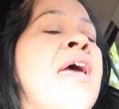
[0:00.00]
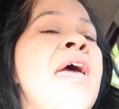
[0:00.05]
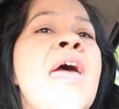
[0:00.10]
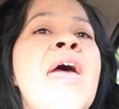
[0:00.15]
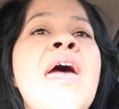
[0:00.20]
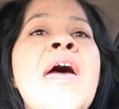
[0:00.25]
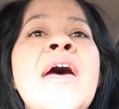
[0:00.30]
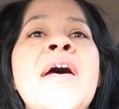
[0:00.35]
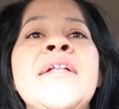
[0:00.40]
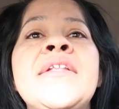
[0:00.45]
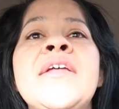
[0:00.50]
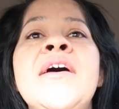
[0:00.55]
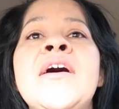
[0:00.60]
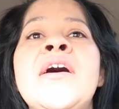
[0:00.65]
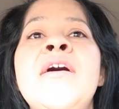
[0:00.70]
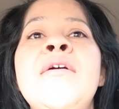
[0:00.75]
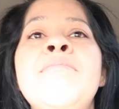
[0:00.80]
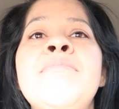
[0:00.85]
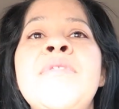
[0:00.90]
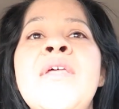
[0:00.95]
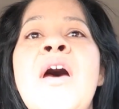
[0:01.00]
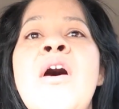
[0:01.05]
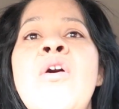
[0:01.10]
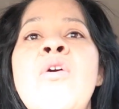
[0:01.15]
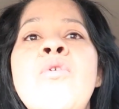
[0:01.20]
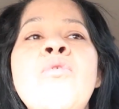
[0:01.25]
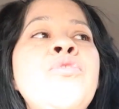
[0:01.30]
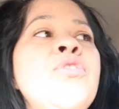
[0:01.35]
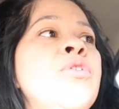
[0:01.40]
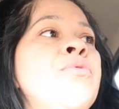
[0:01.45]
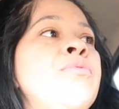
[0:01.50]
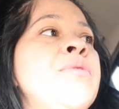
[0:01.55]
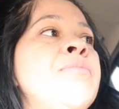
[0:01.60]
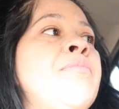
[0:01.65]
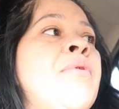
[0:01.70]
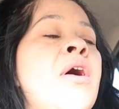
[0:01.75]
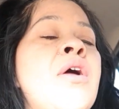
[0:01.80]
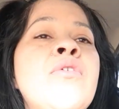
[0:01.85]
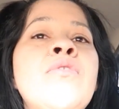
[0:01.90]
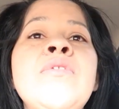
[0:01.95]
and um, now they're
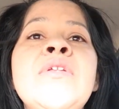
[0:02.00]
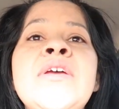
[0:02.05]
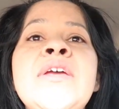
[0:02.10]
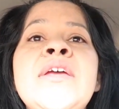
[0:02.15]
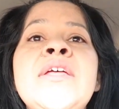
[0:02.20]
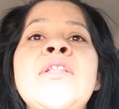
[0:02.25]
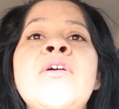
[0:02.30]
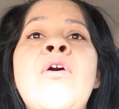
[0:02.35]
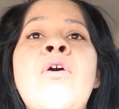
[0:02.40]
remodeling